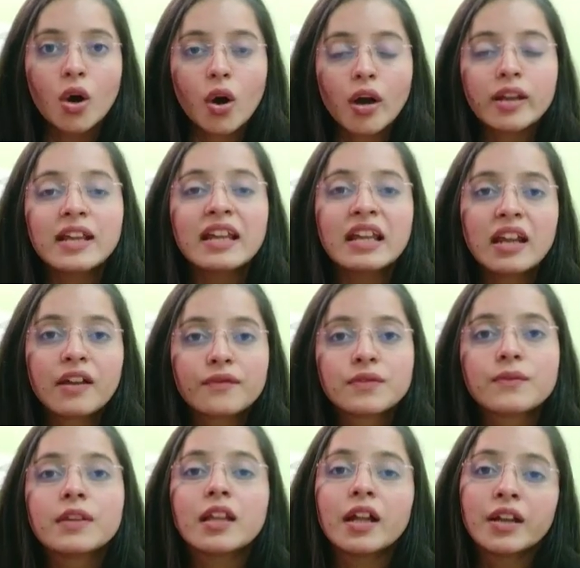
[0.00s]
or he lives
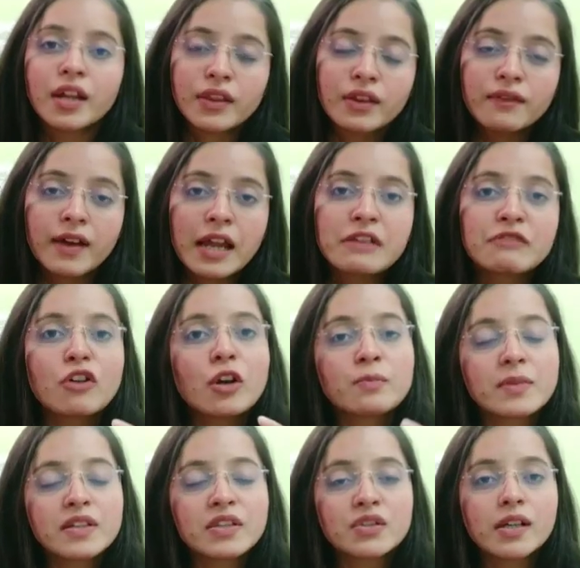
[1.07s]
with another wife or
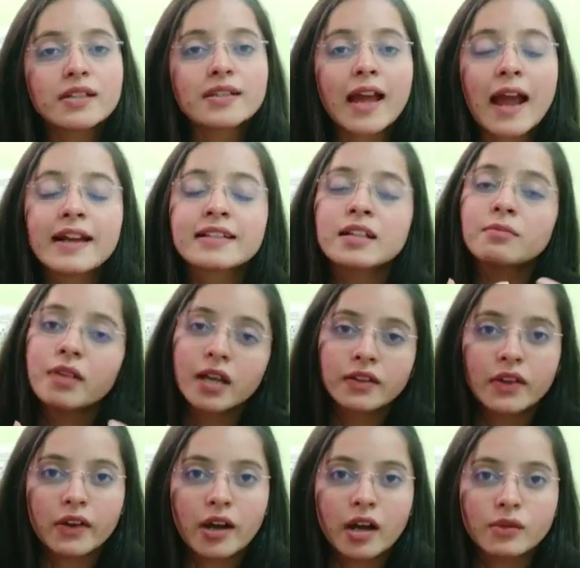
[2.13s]
mistress at some
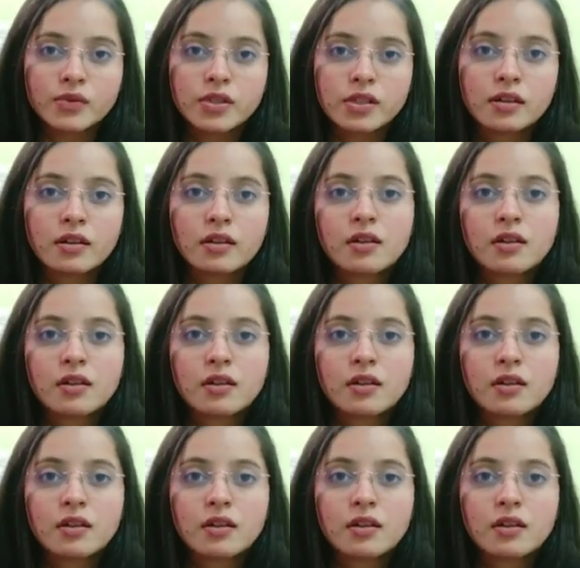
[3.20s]
other house.